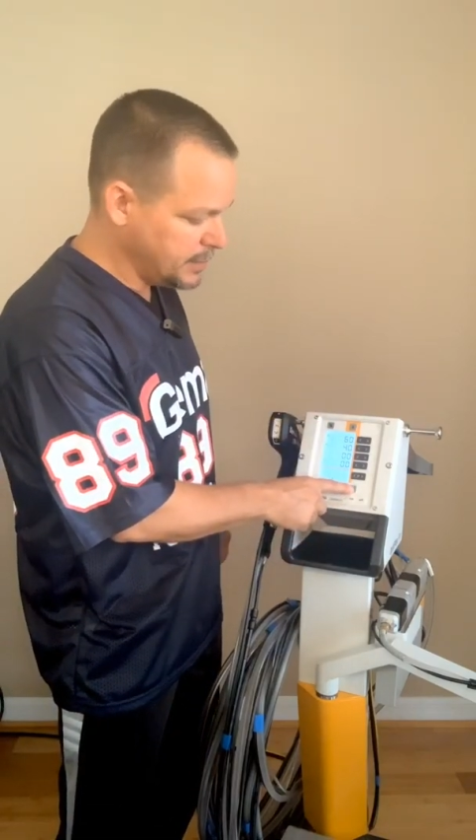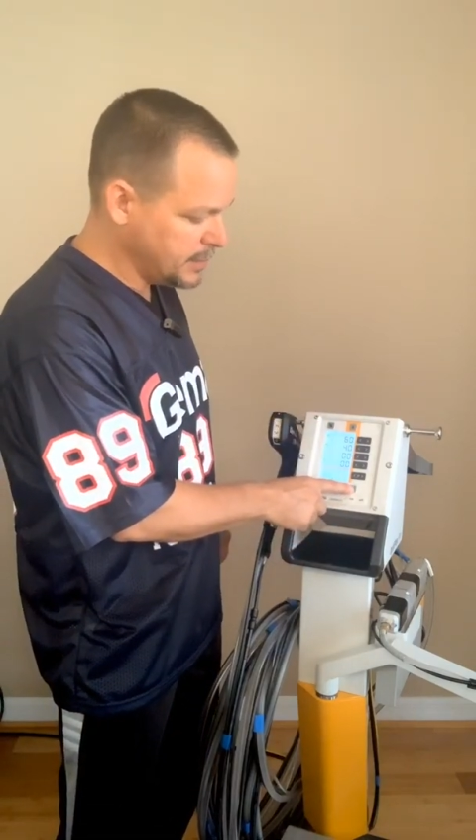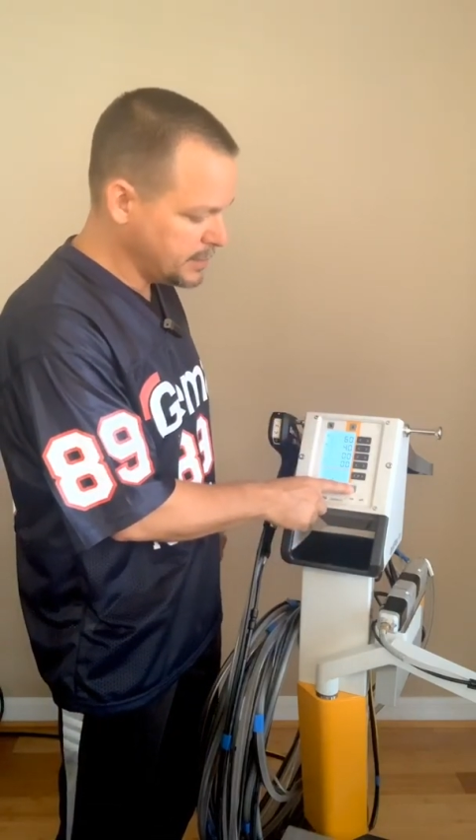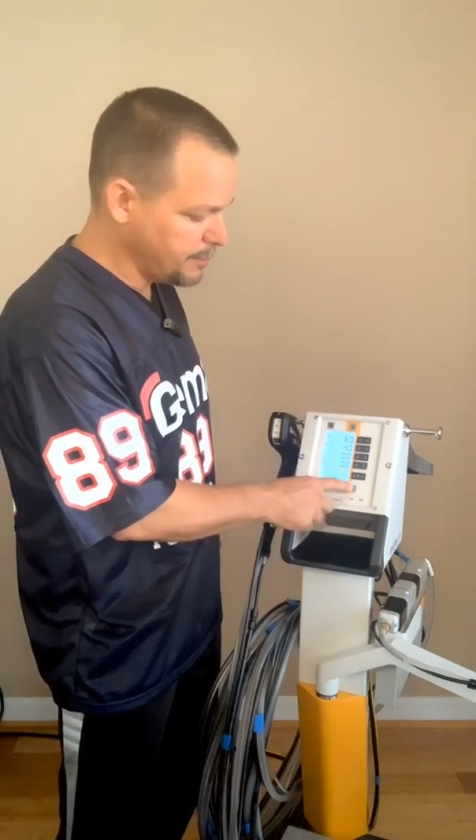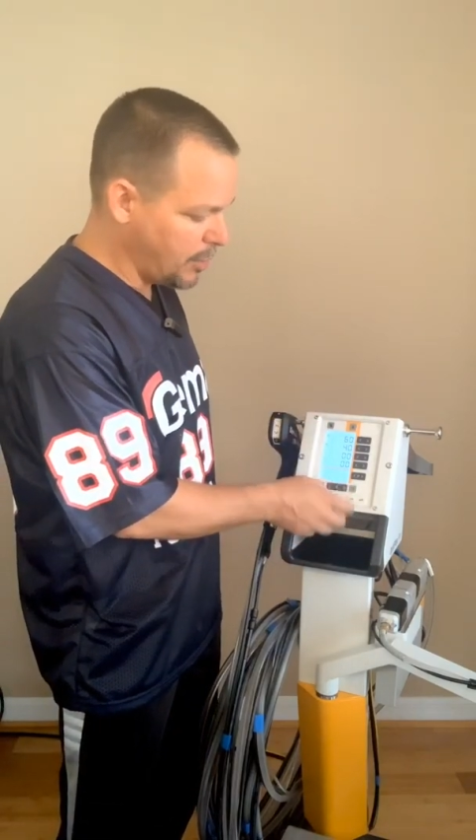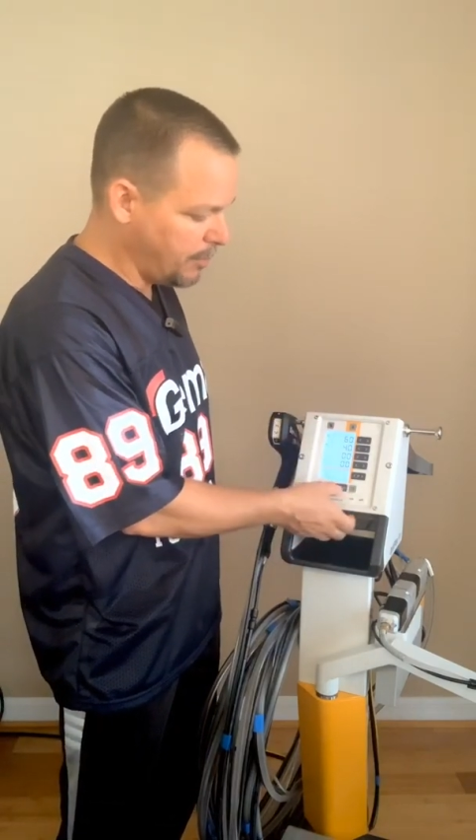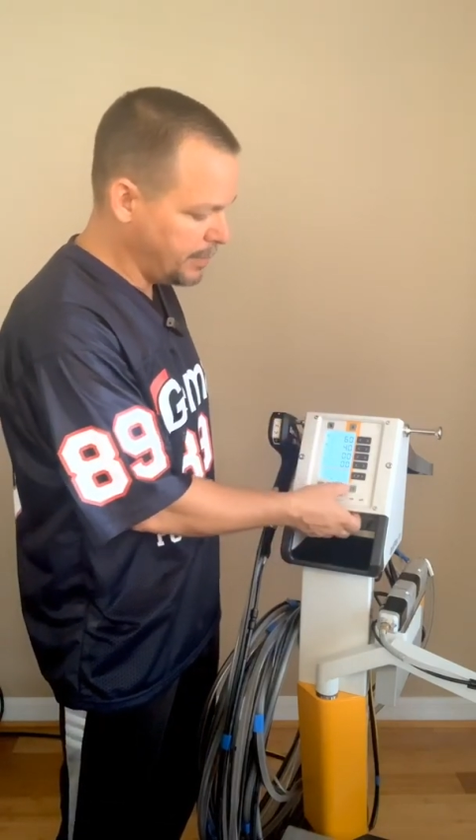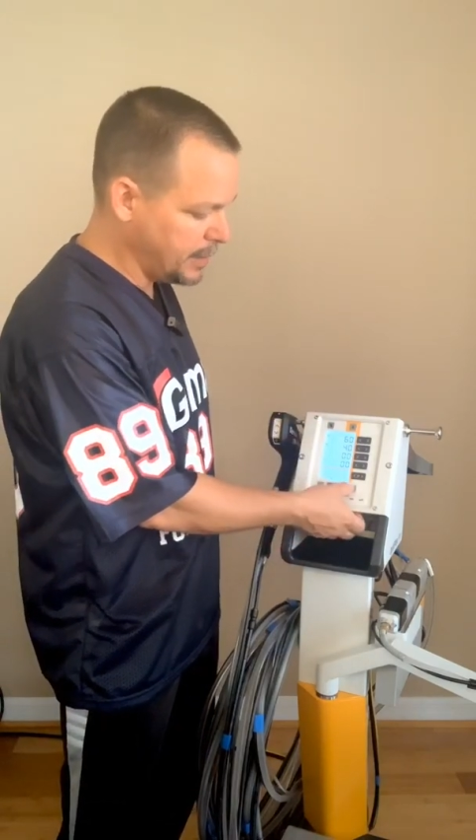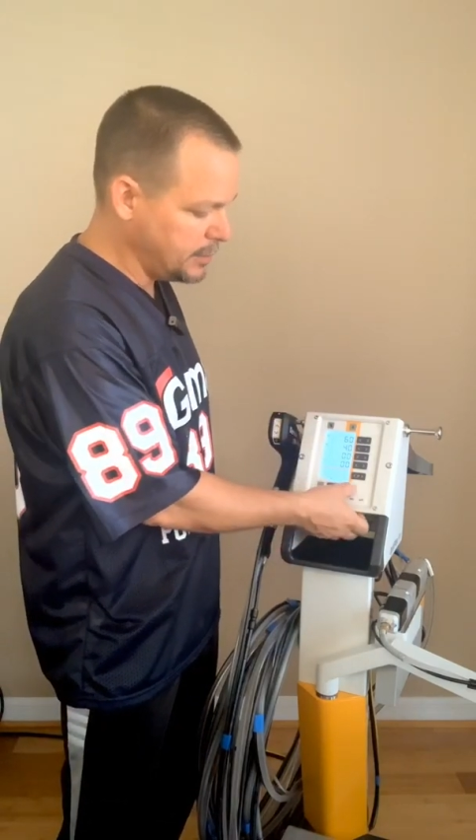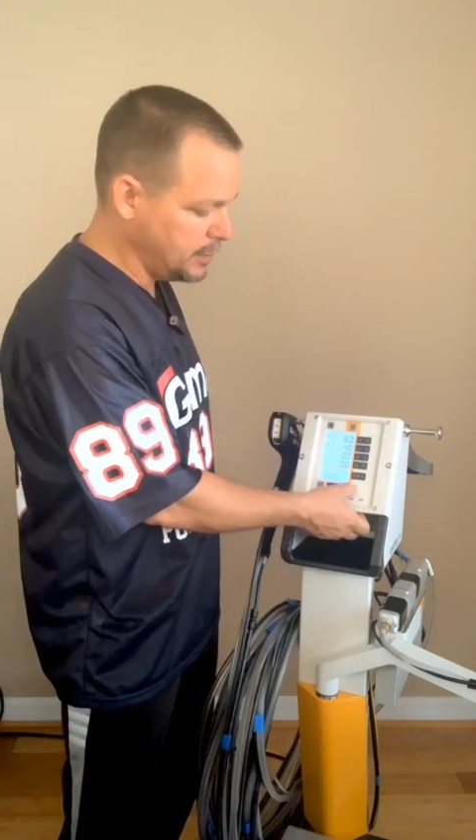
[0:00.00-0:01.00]
this is a small
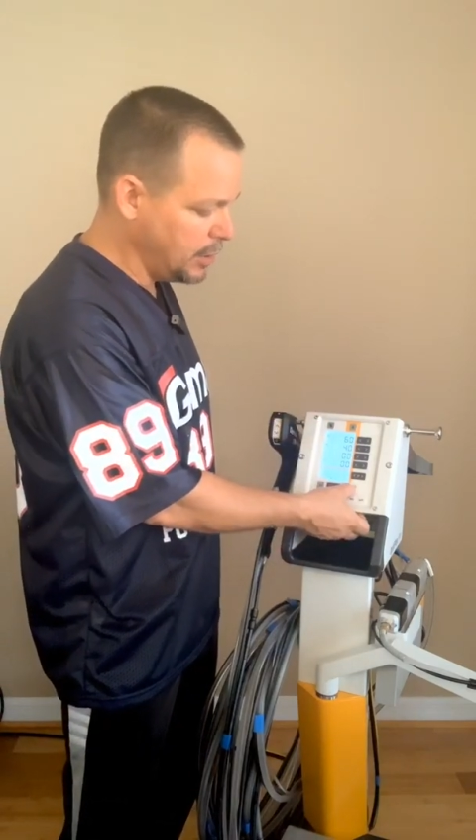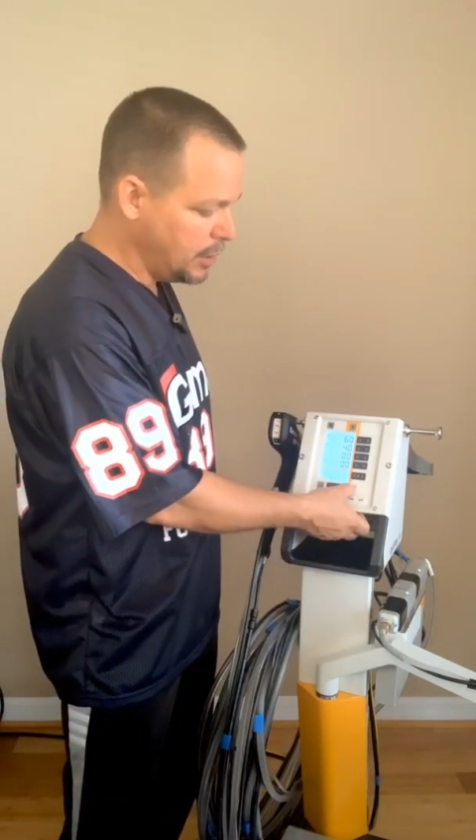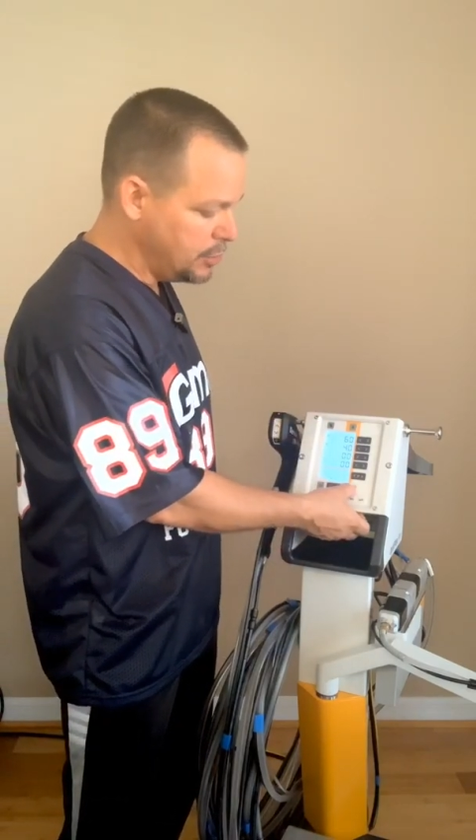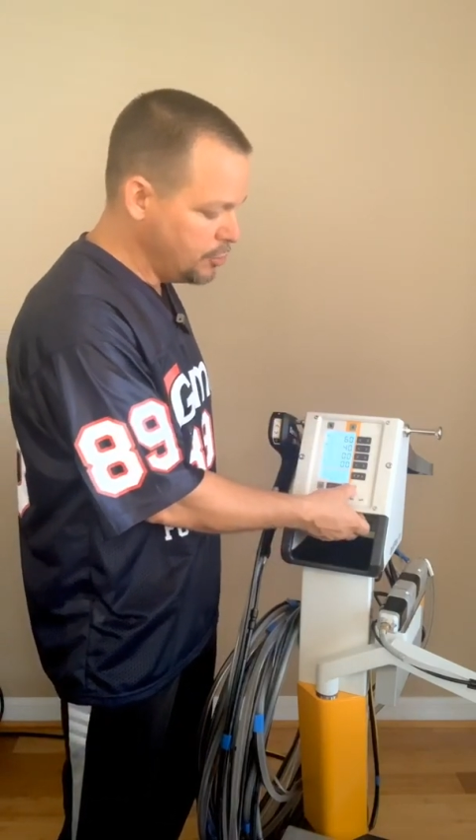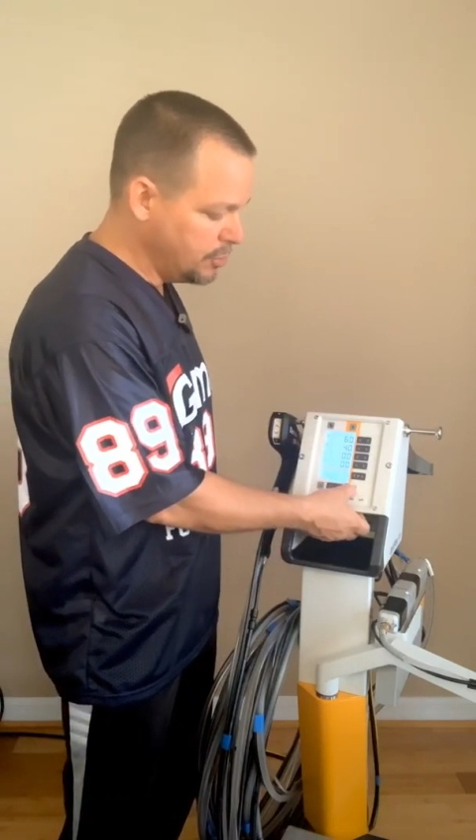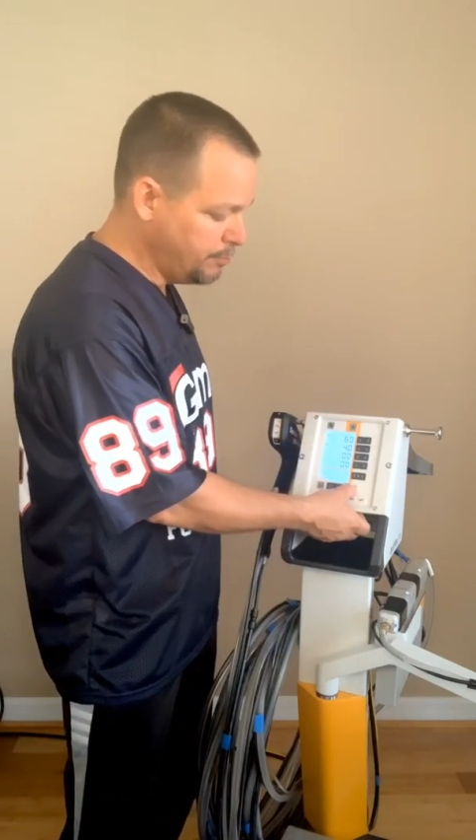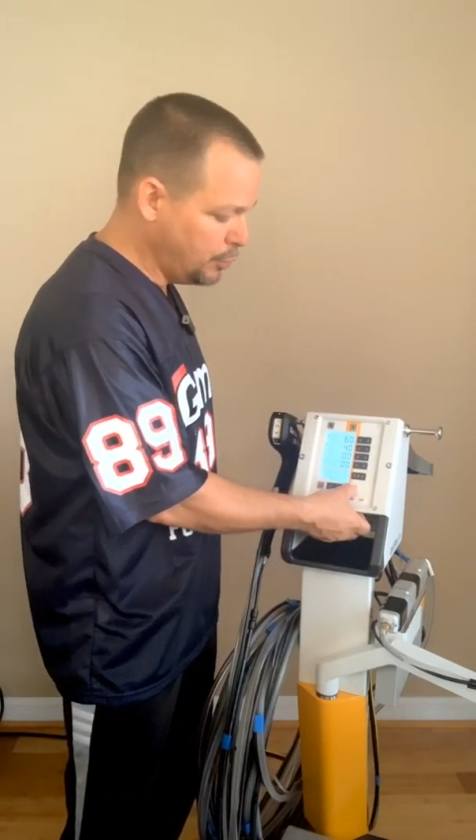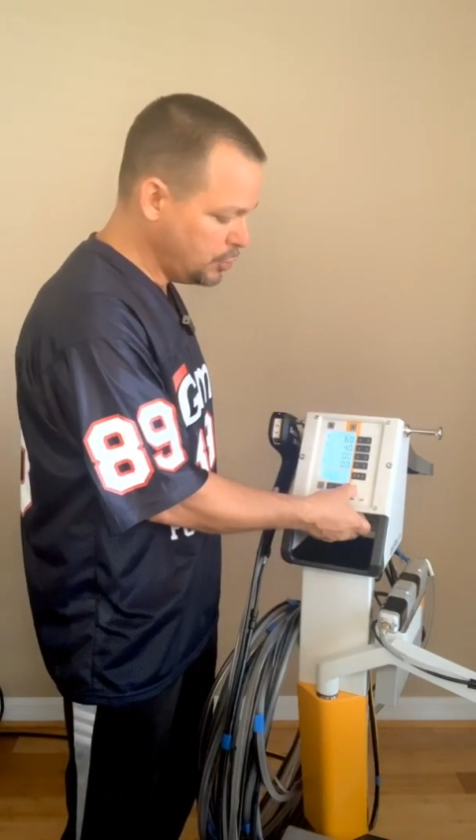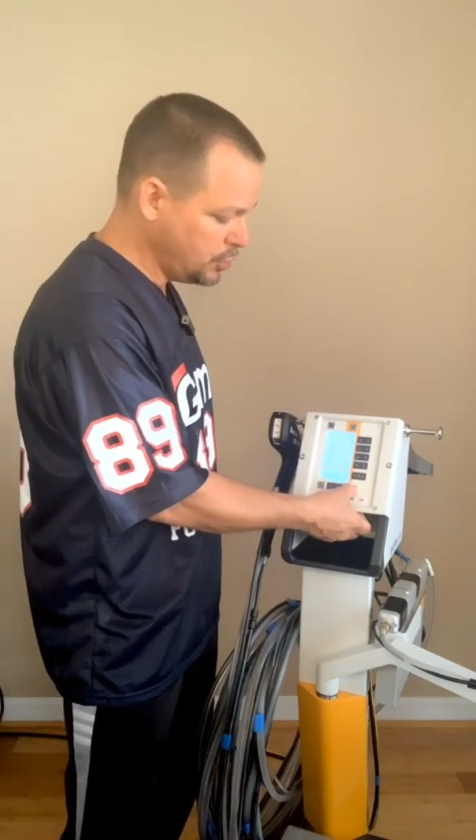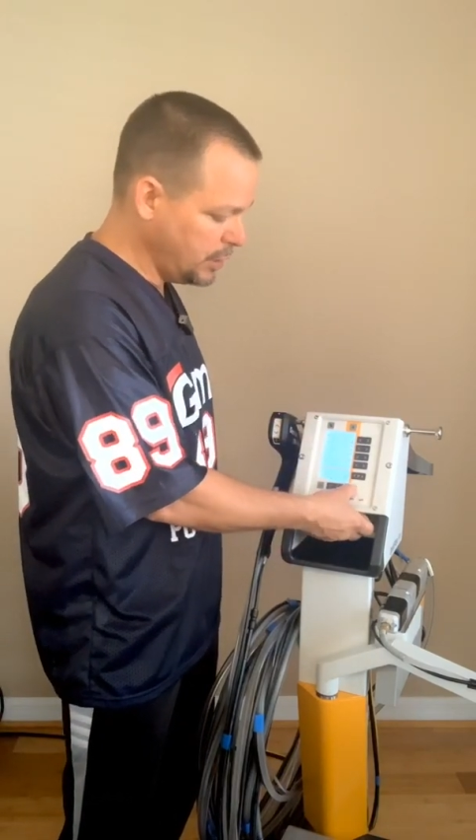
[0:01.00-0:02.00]
button, you can
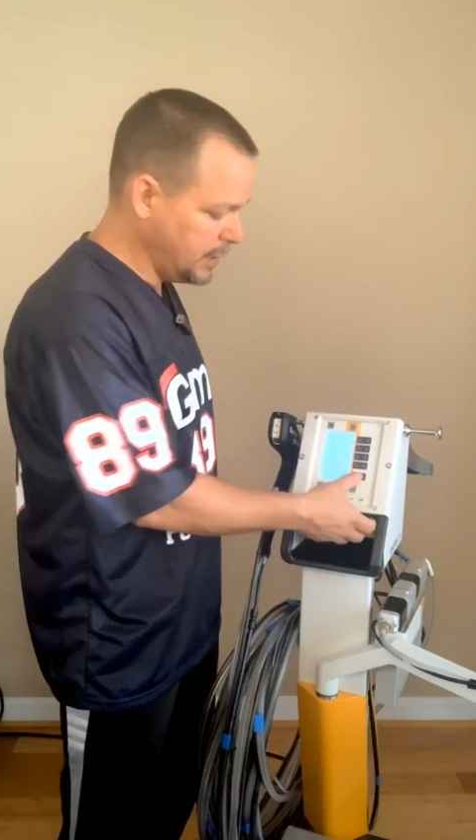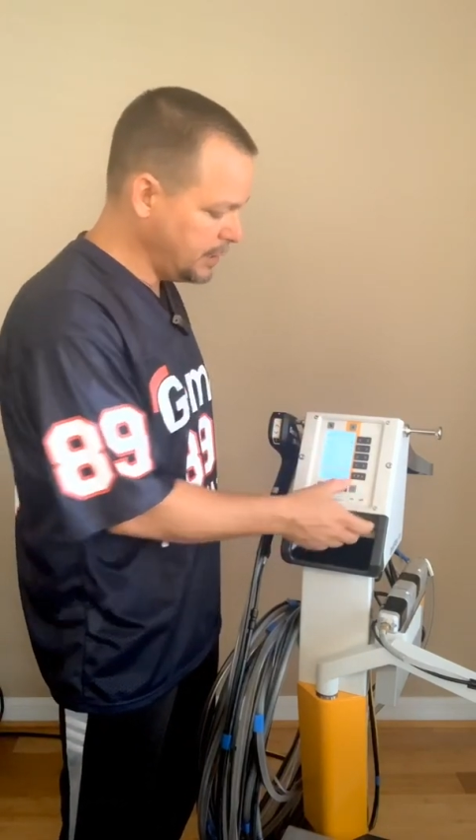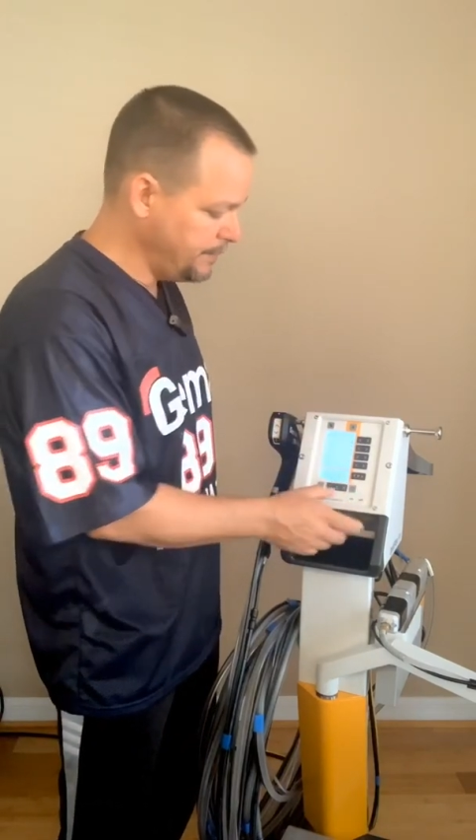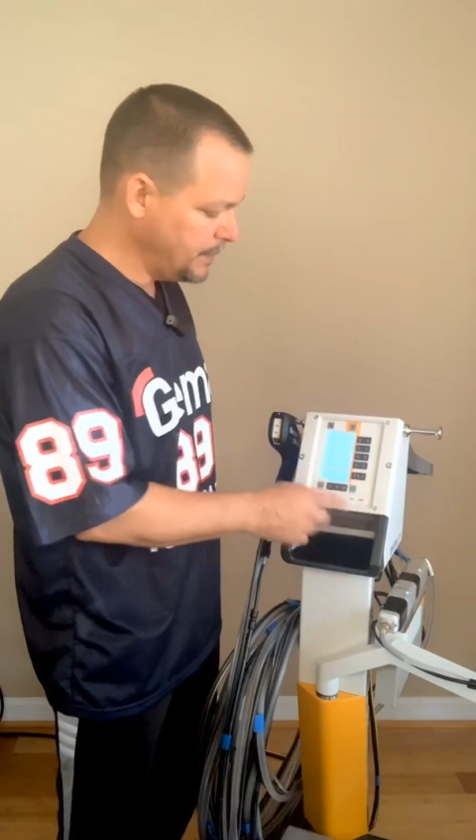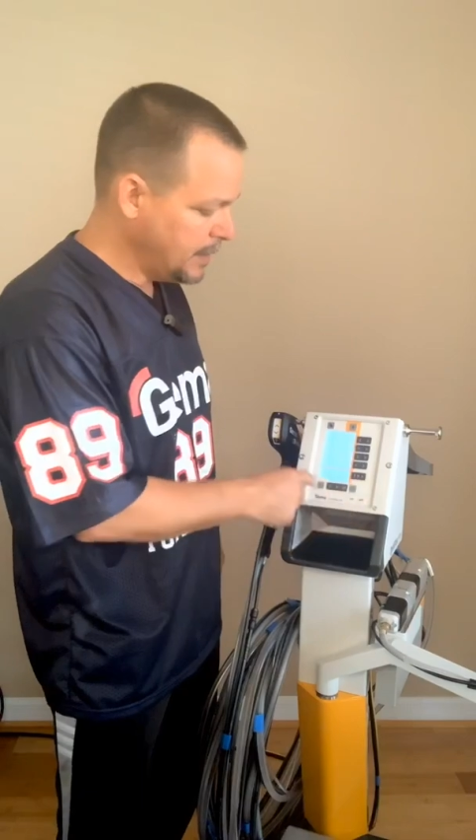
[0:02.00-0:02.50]
push it,